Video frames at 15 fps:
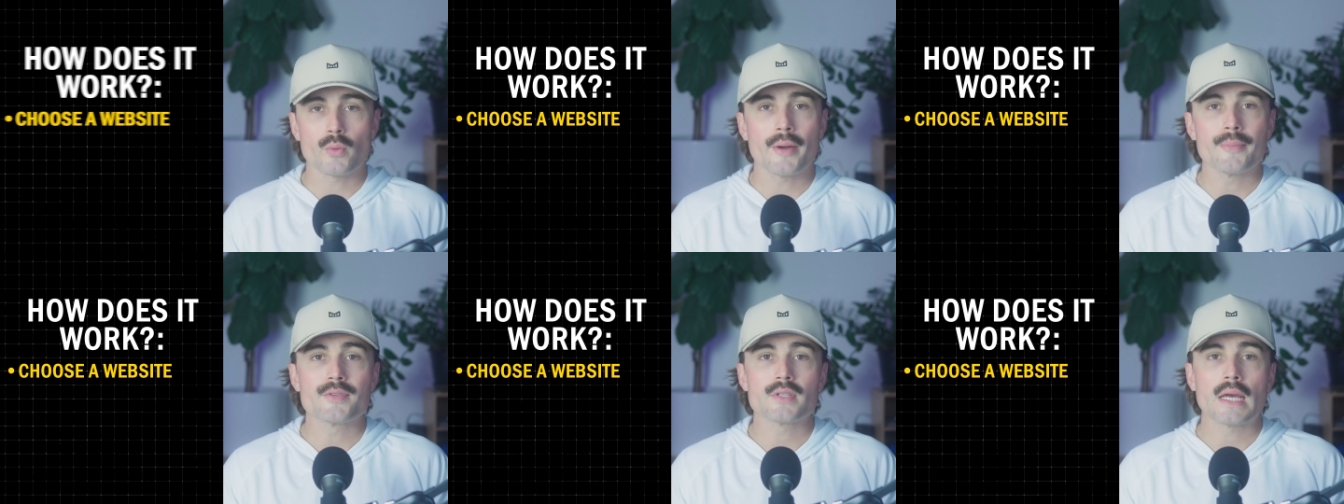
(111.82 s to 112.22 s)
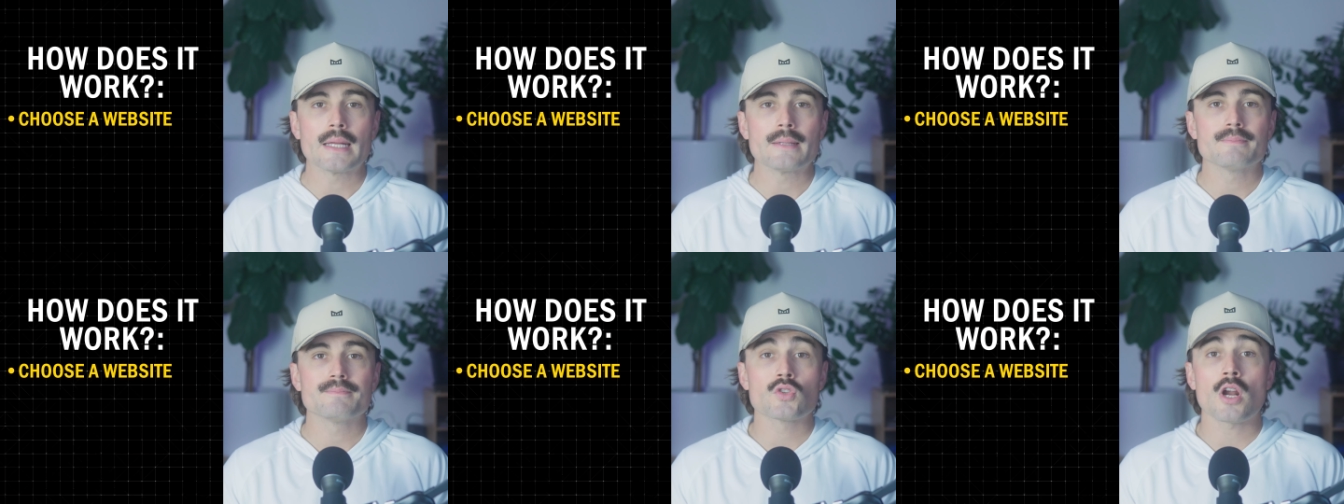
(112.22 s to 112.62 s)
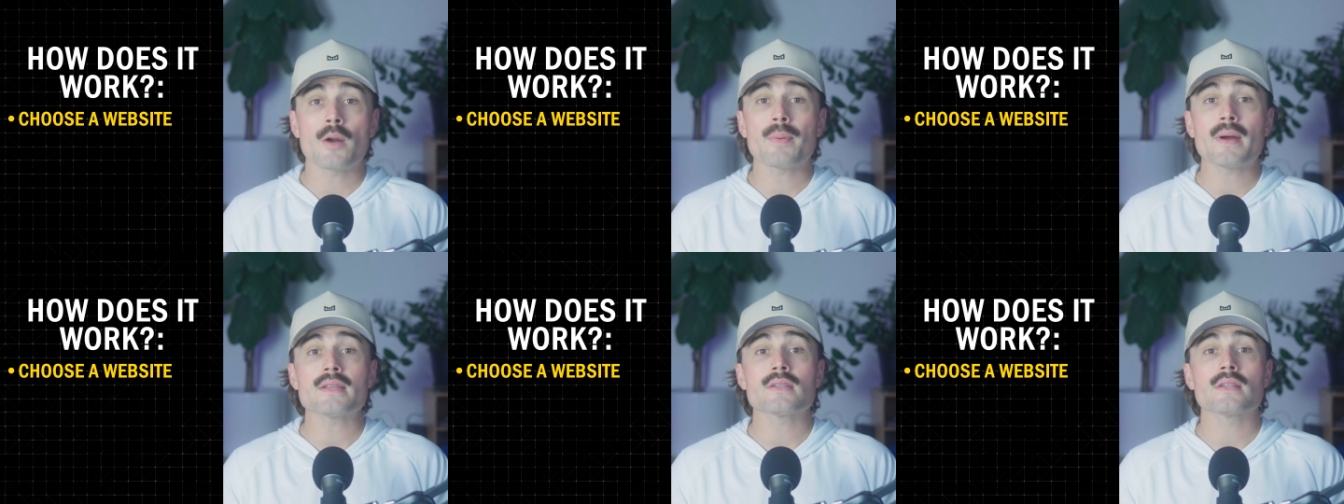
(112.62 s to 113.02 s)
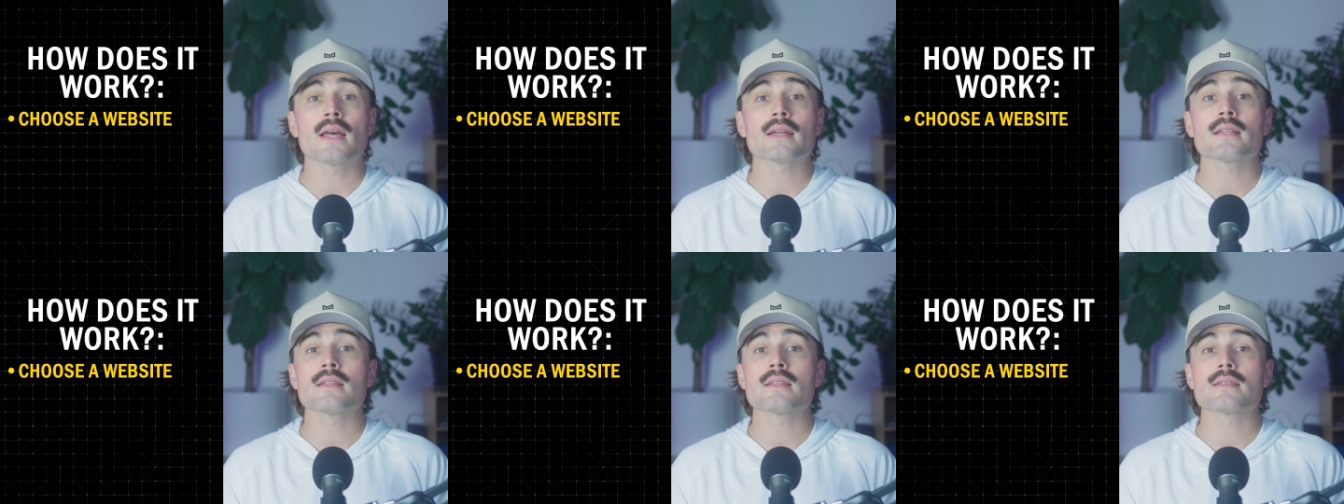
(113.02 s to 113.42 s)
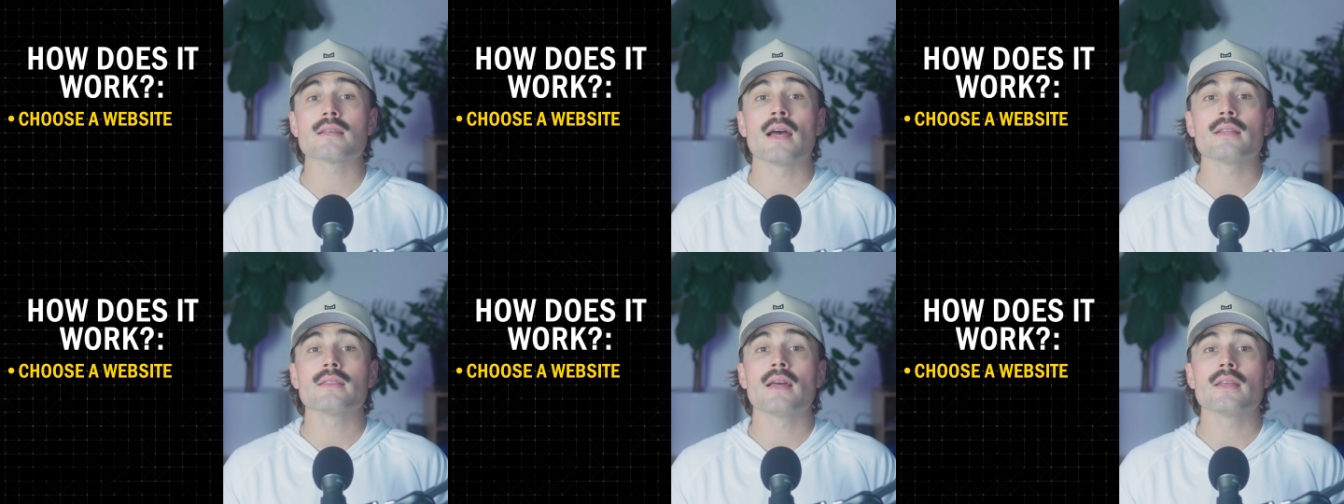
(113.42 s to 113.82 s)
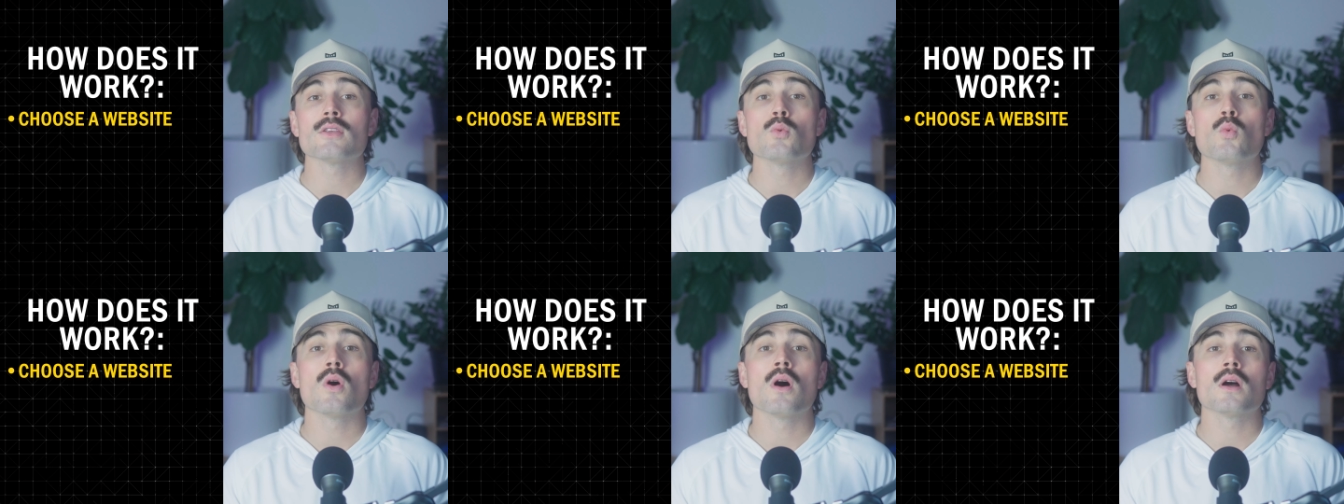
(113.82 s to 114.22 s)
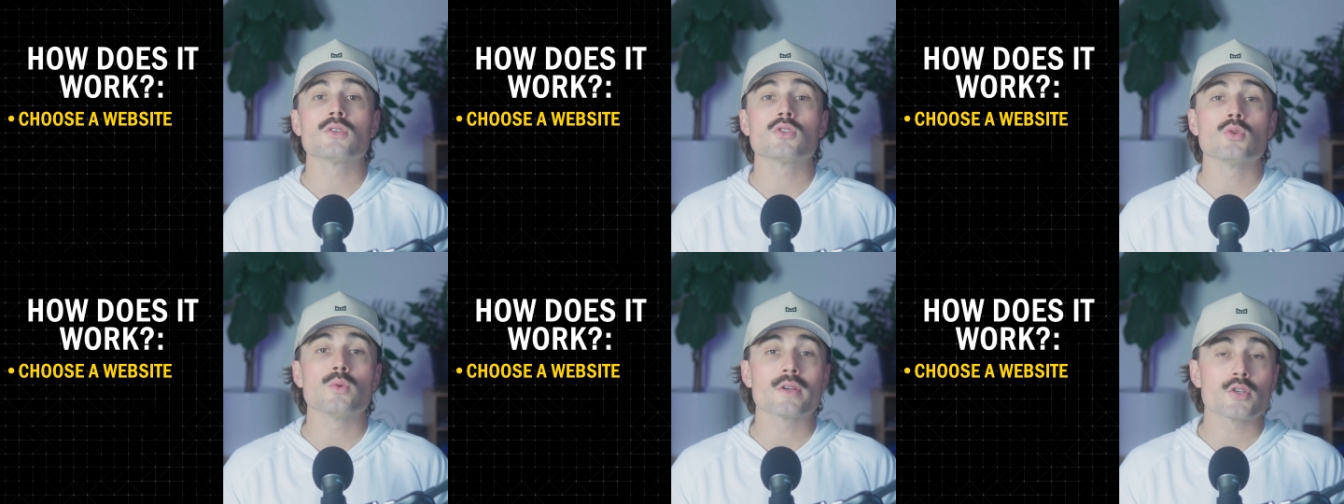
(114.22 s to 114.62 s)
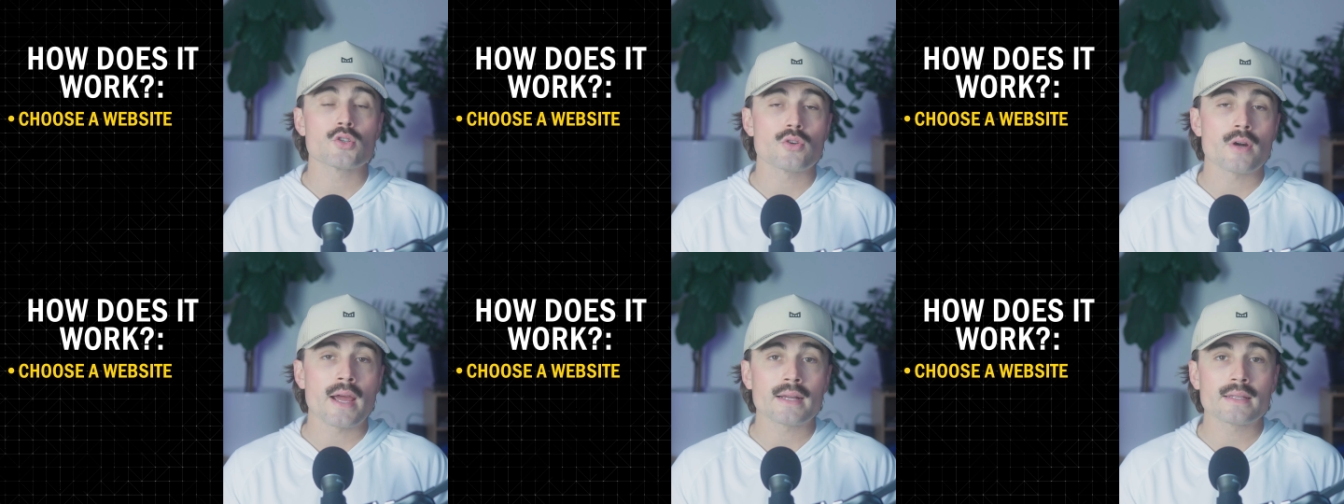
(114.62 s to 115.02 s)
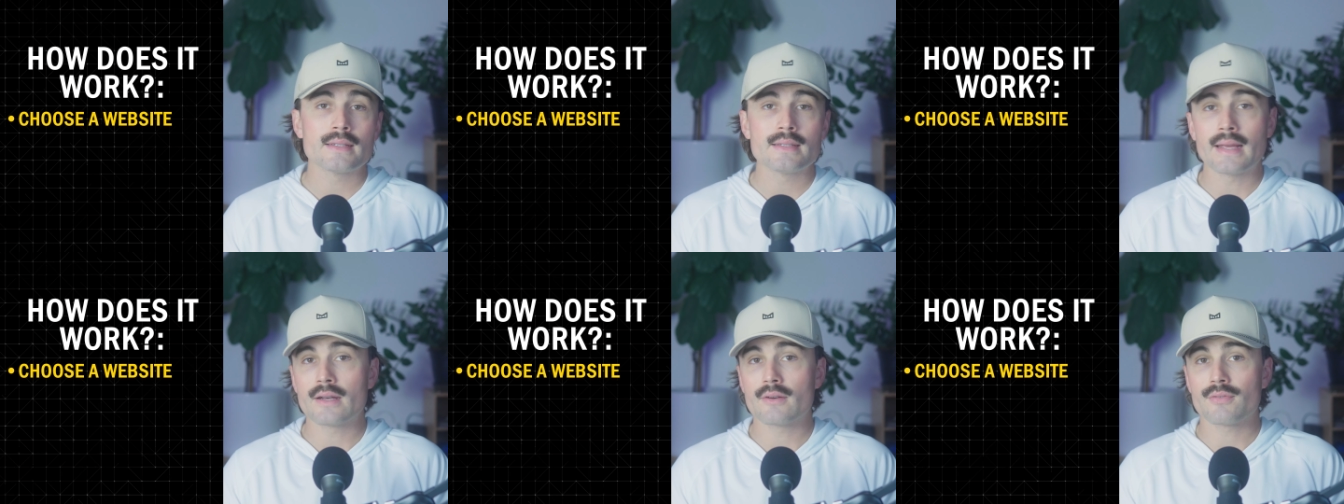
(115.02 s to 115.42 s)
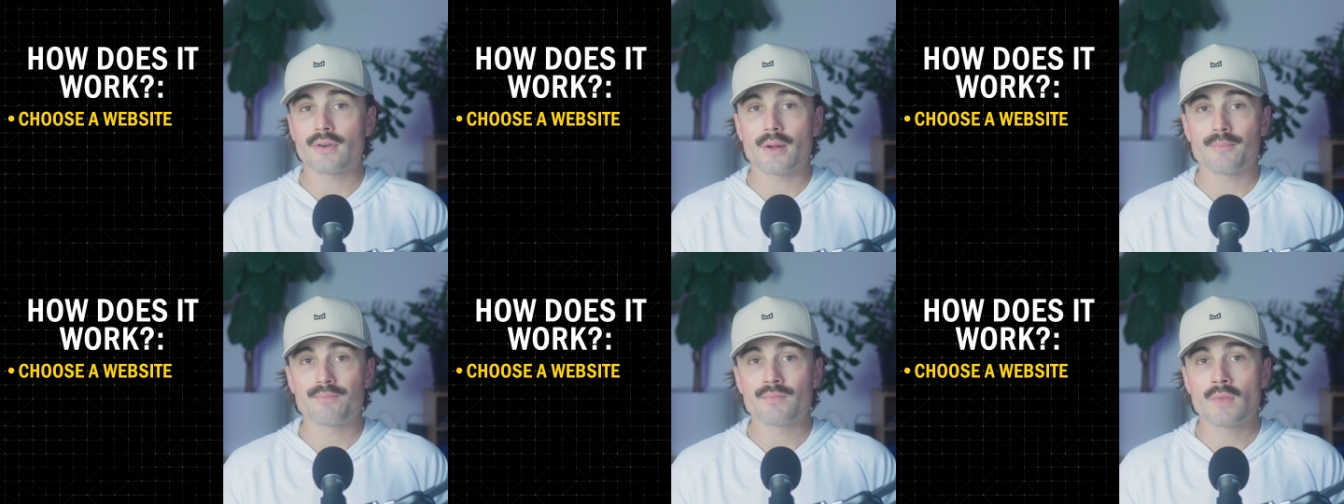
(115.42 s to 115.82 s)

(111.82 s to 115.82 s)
a website. Start by selecting the site that you want to extract data from.